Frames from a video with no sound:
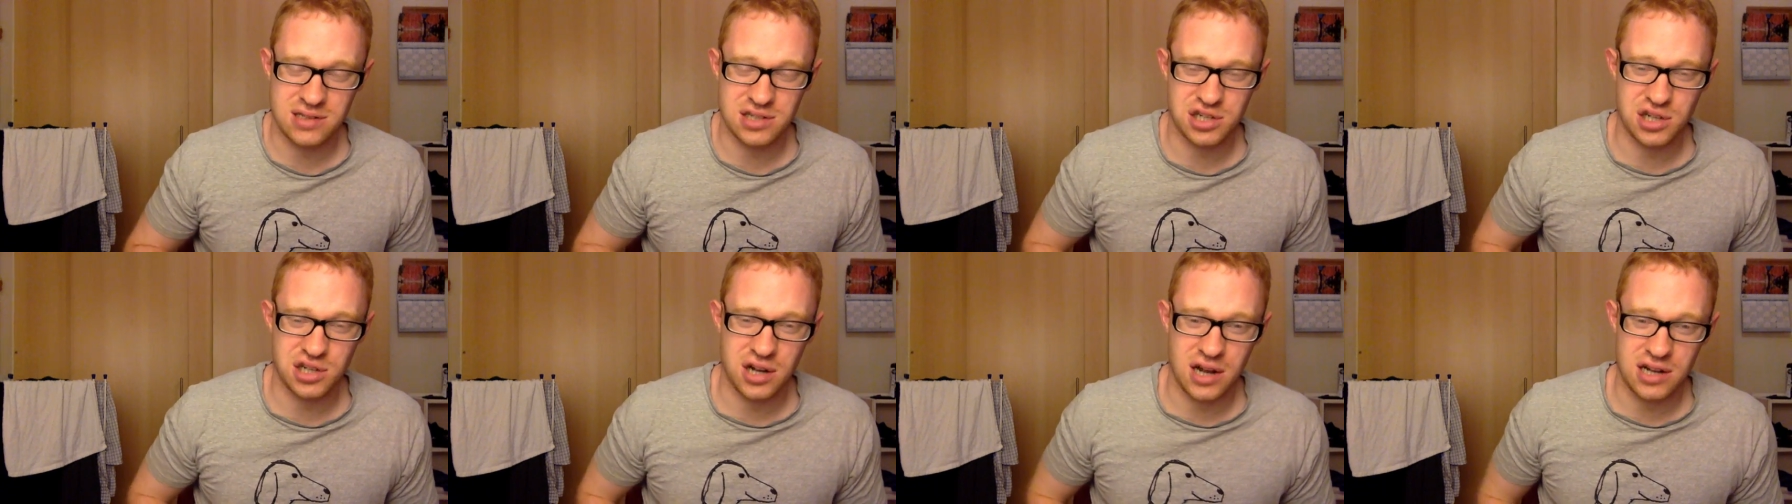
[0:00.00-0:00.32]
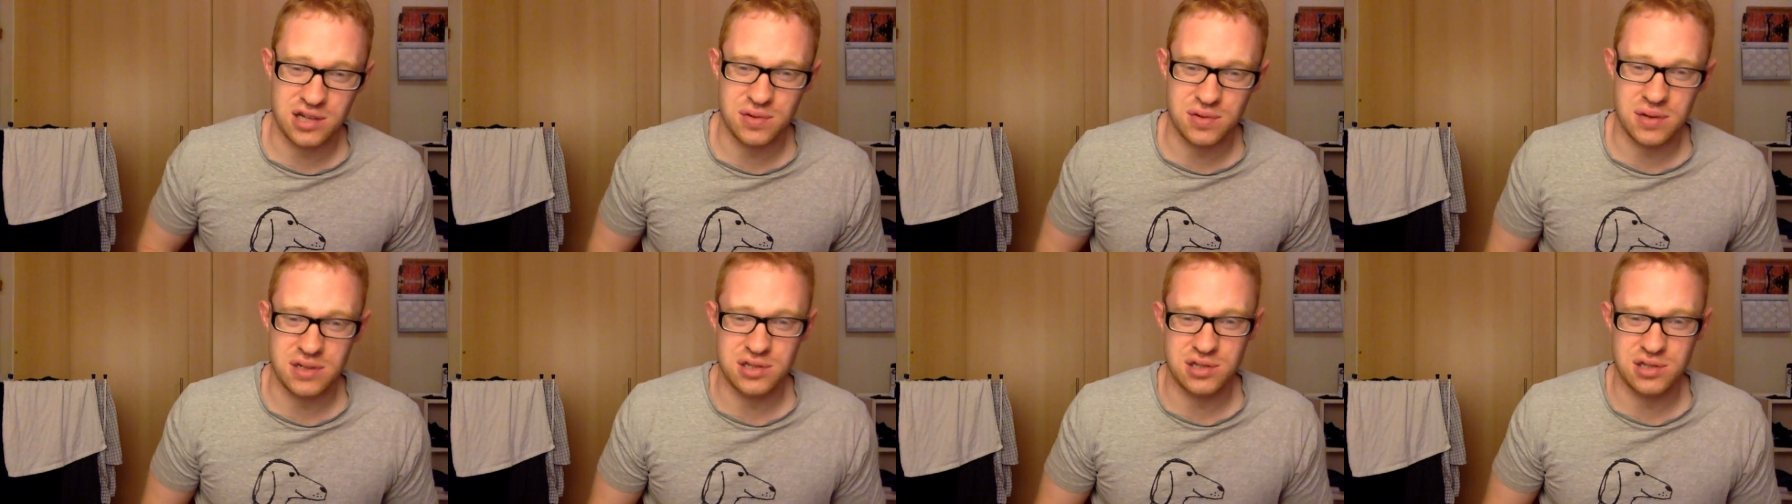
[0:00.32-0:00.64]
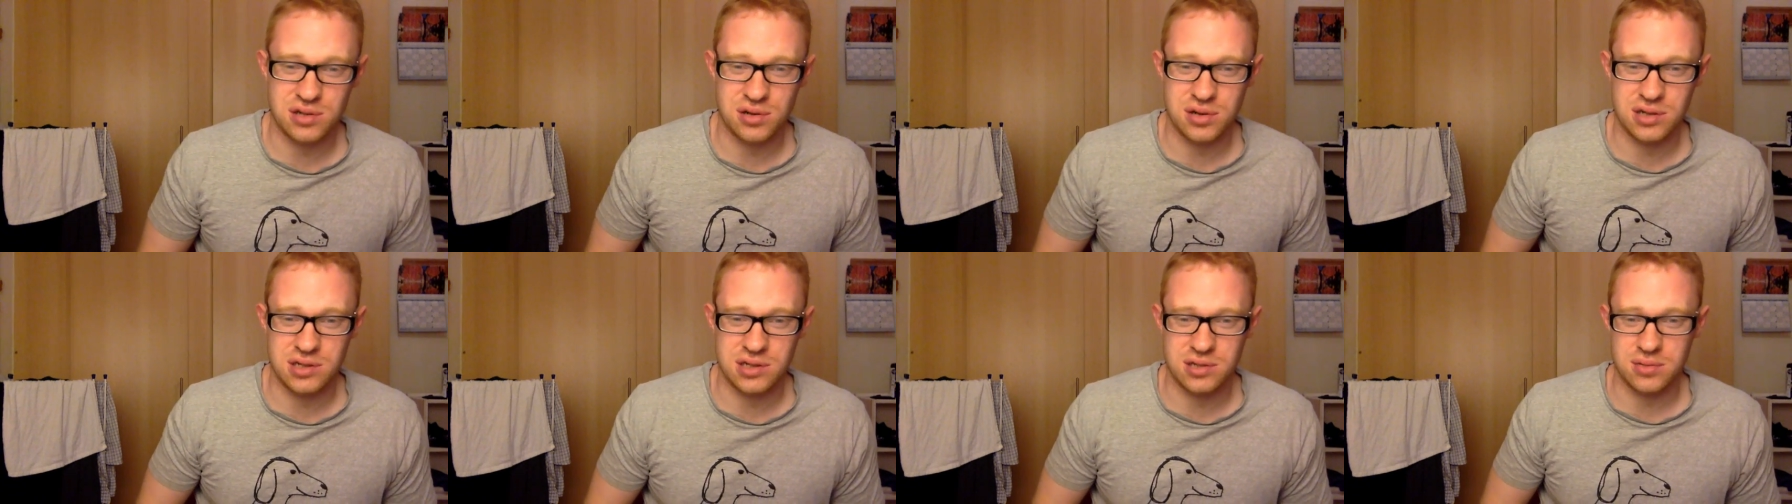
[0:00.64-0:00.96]
Shania Twain
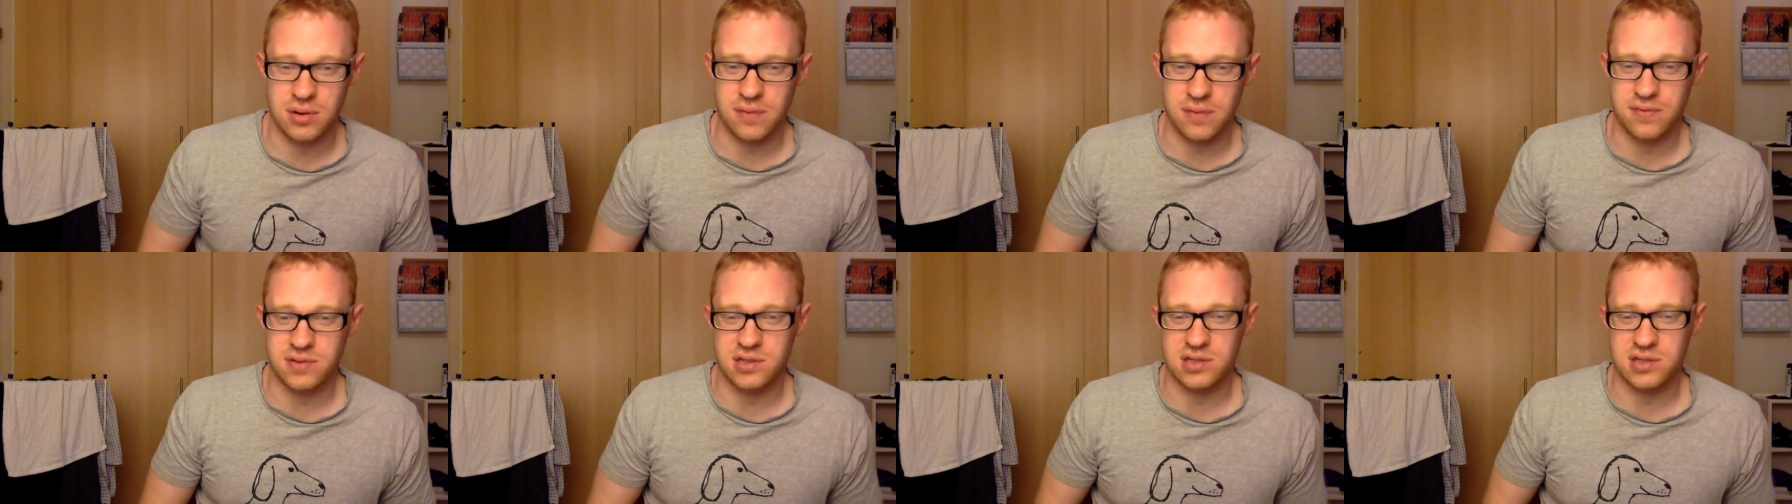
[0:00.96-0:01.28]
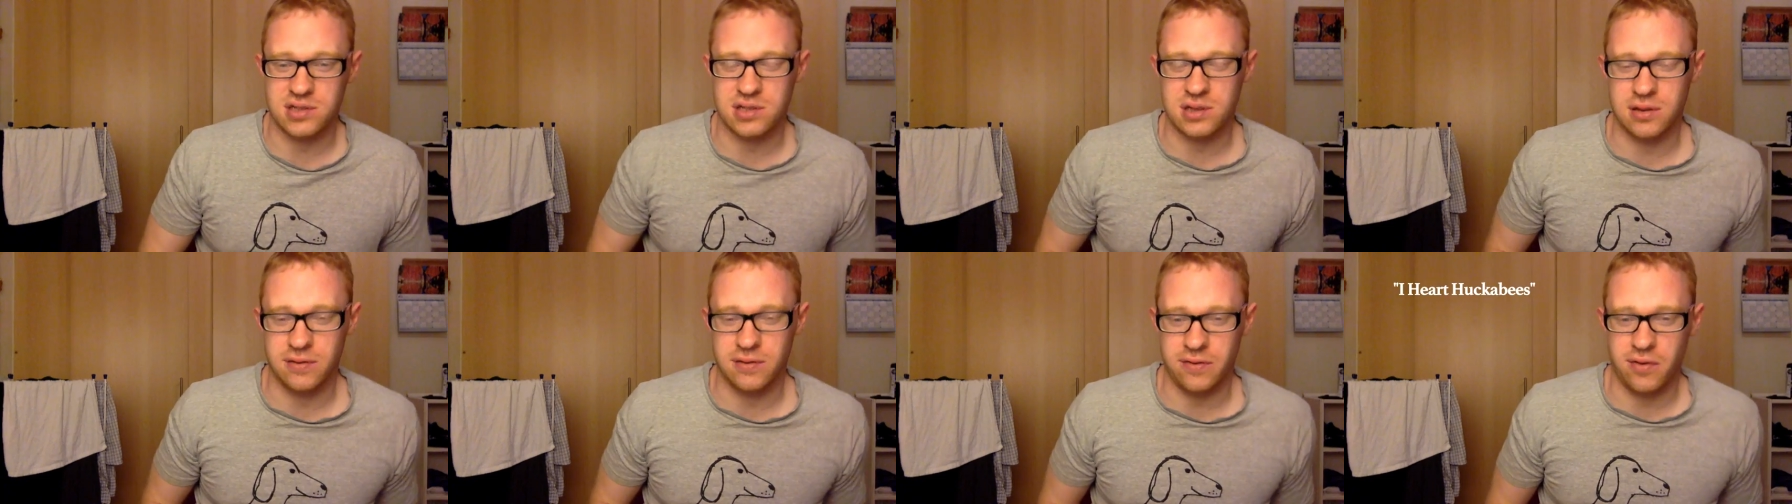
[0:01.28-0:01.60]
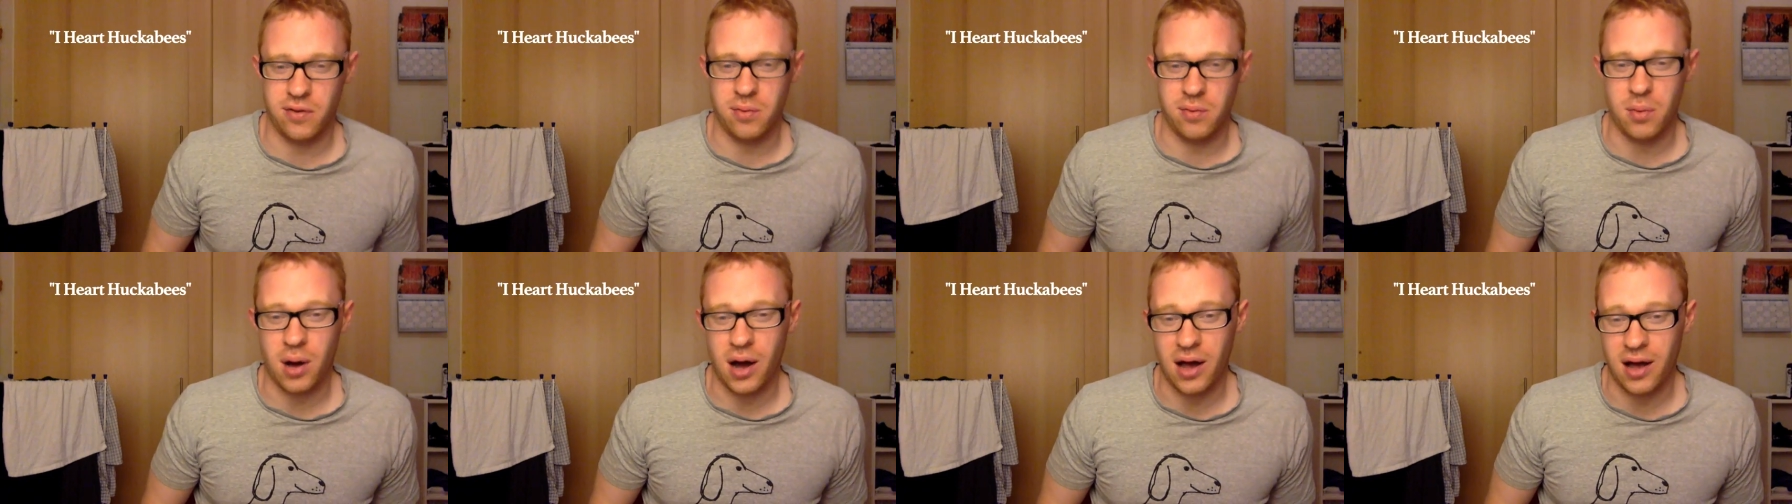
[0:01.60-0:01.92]
story, is a reference to the
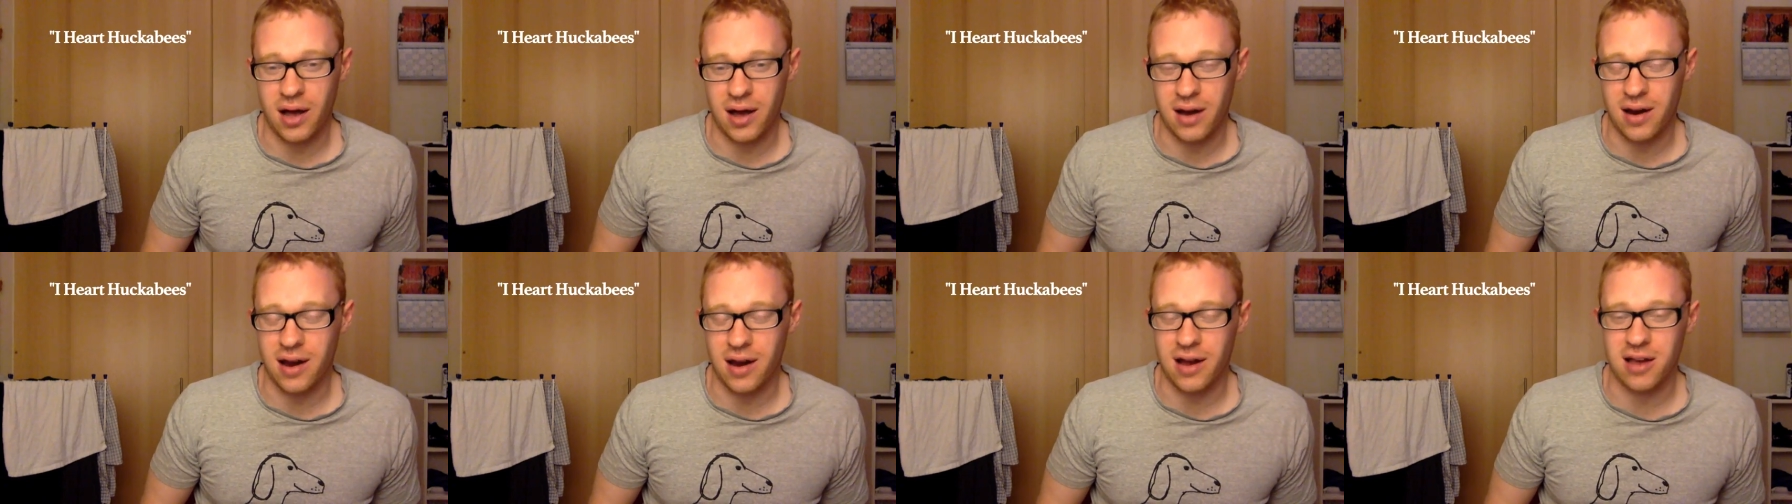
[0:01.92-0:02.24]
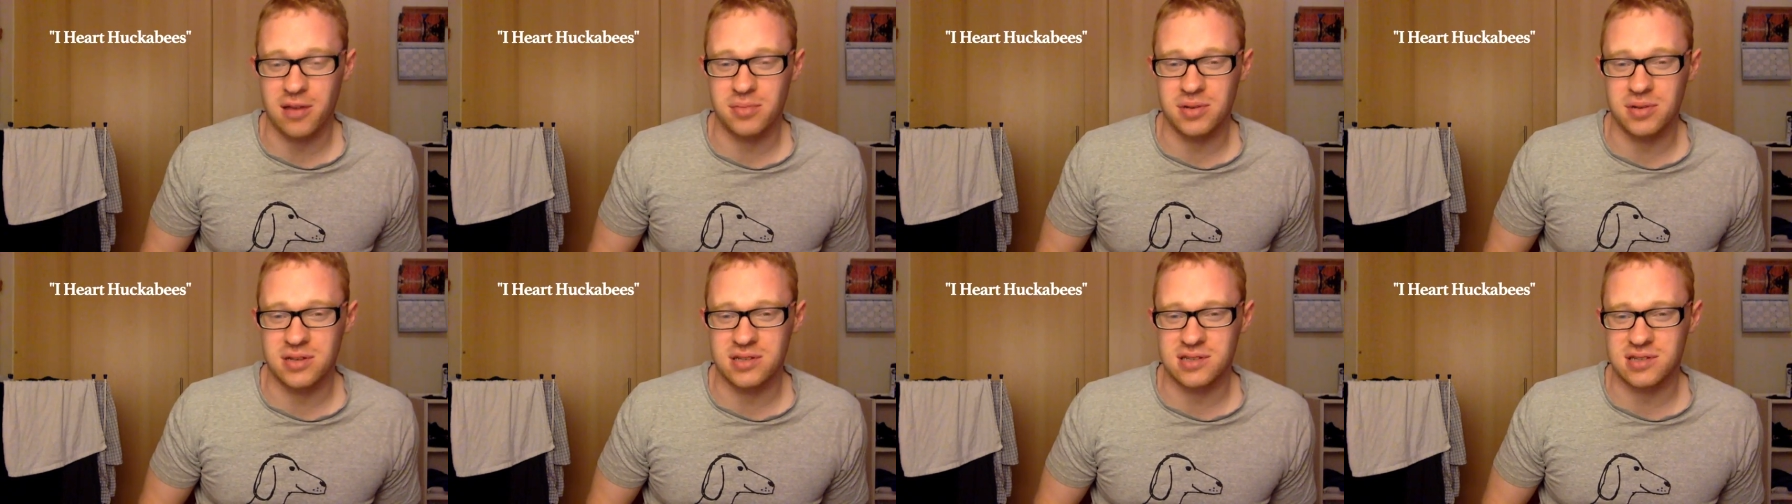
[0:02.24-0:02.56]
film I Heart Huckabee,